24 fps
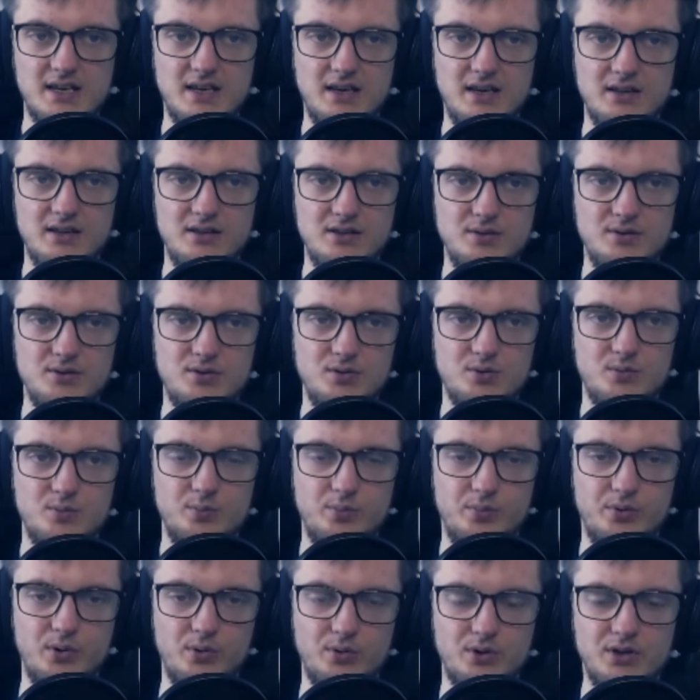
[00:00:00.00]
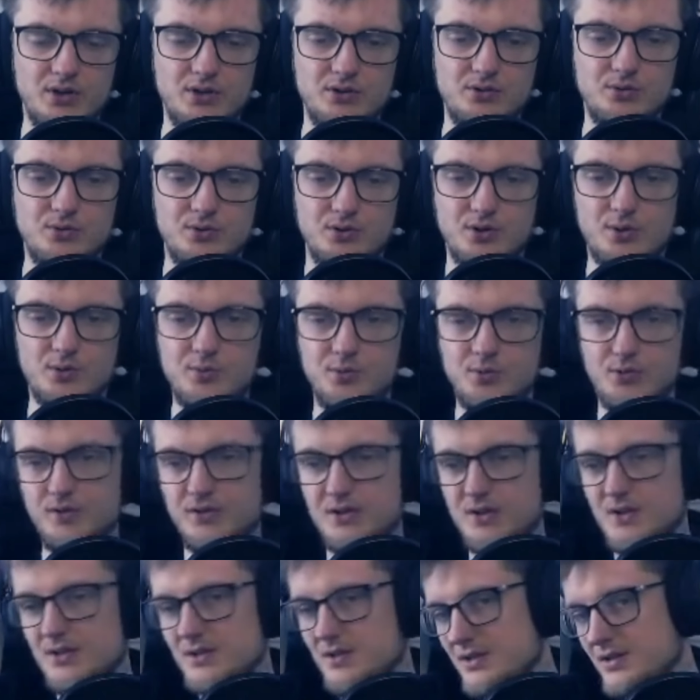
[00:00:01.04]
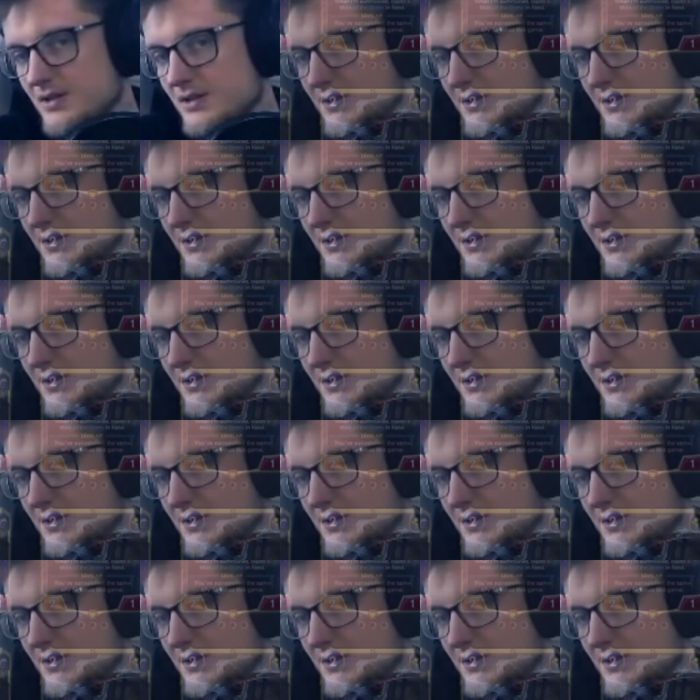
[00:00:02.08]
like, any... broken 2-drop with this?